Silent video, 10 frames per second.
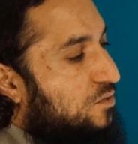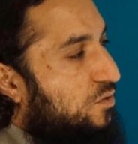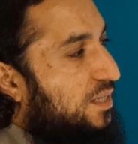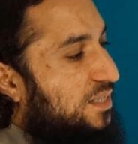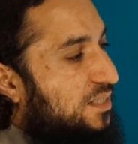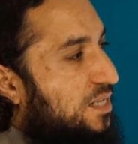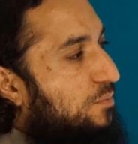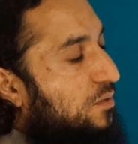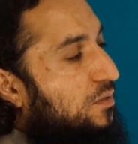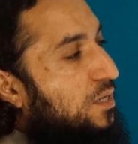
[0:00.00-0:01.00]
In this
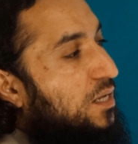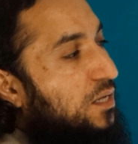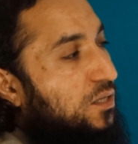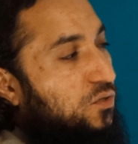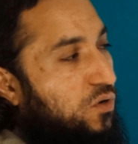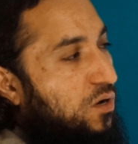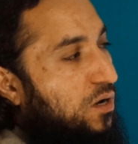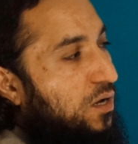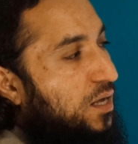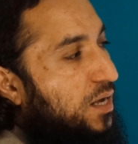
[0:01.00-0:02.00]
example,
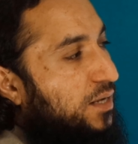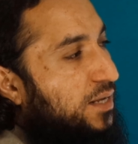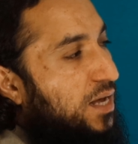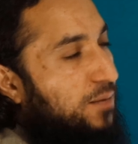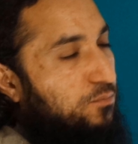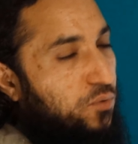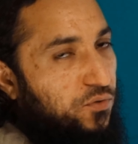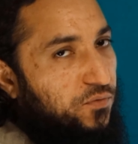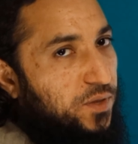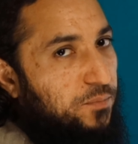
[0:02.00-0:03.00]
ta and ha,
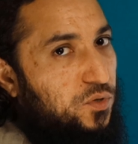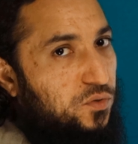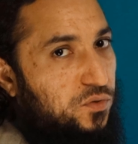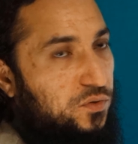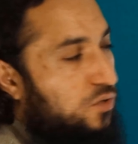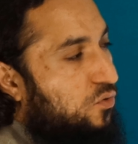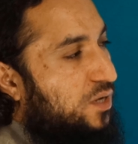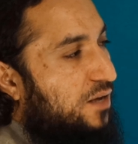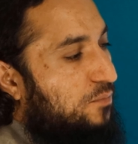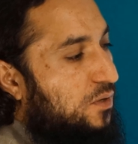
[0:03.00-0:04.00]
both of them they don't
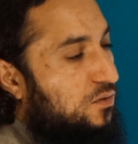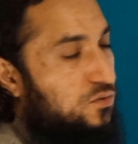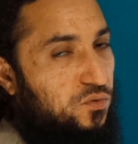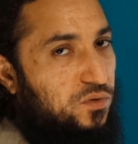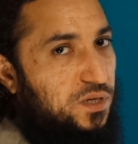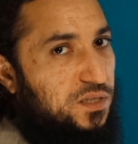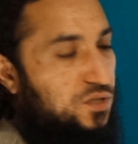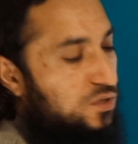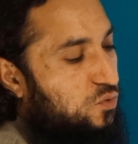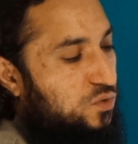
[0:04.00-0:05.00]
have mad, so it's
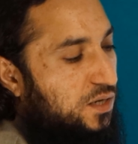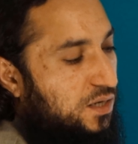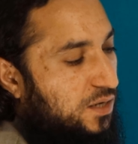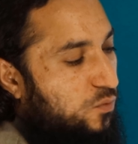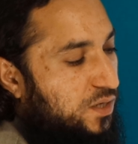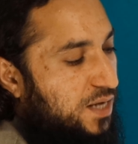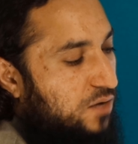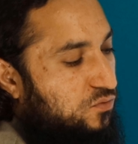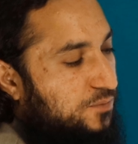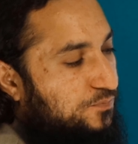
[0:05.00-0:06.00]
just 2
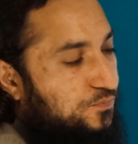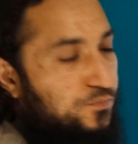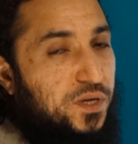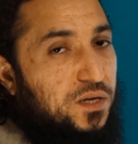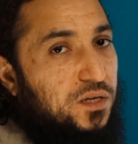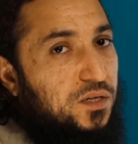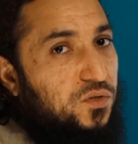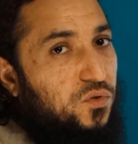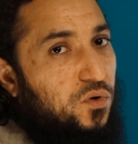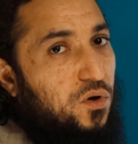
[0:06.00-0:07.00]
counts.
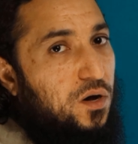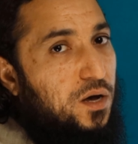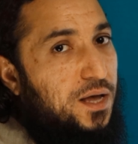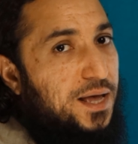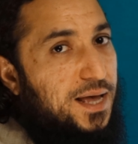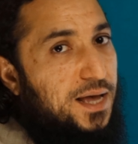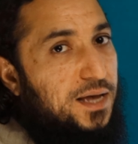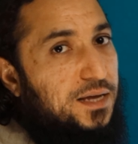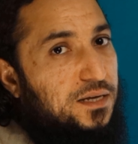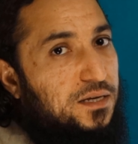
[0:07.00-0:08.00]
Ta
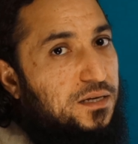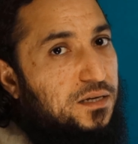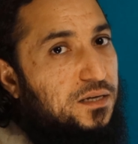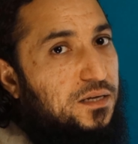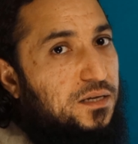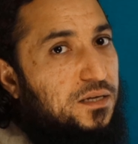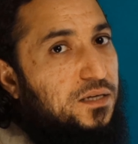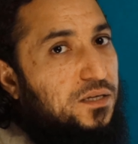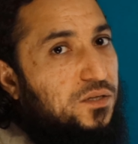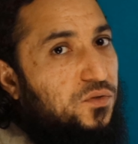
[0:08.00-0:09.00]
ha,
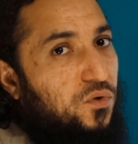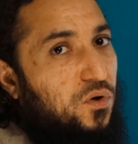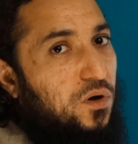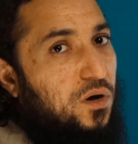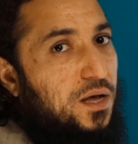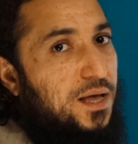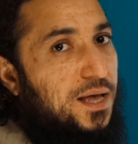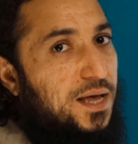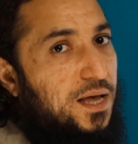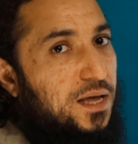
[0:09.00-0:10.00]
ta
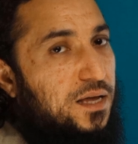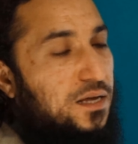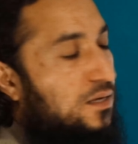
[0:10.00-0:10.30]
ha.